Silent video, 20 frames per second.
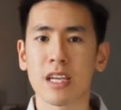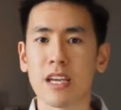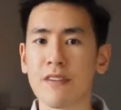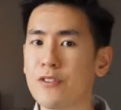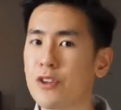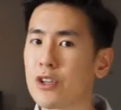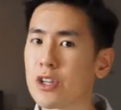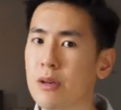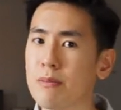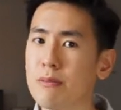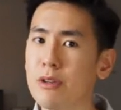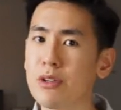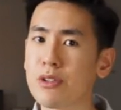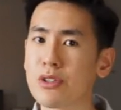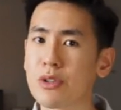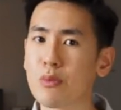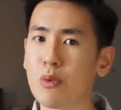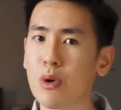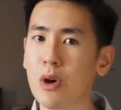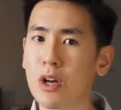If you commute
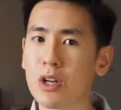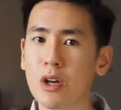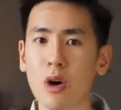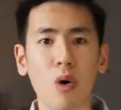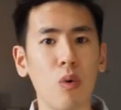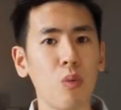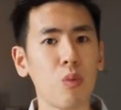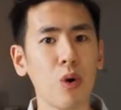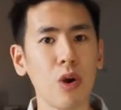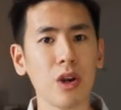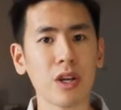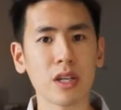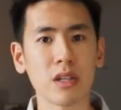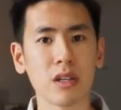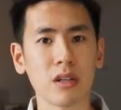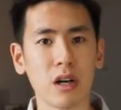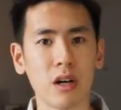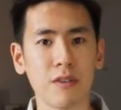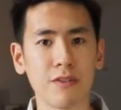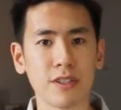to work or work in
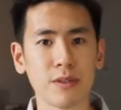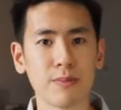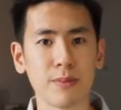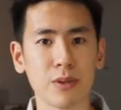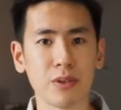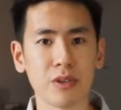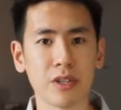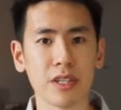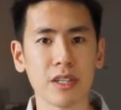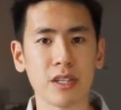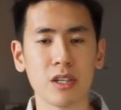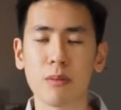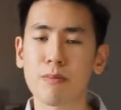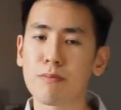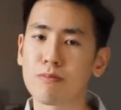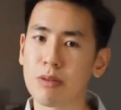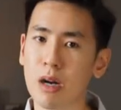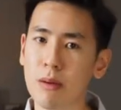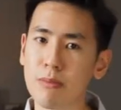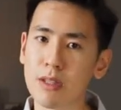an office building, you're
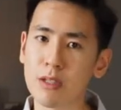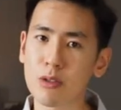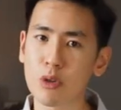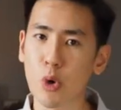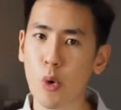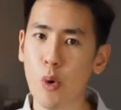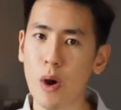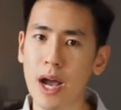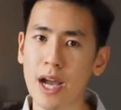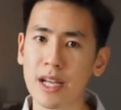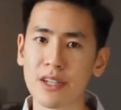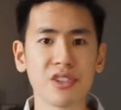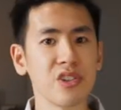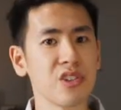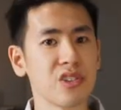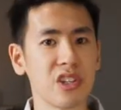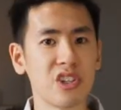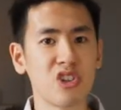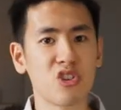probably required to use a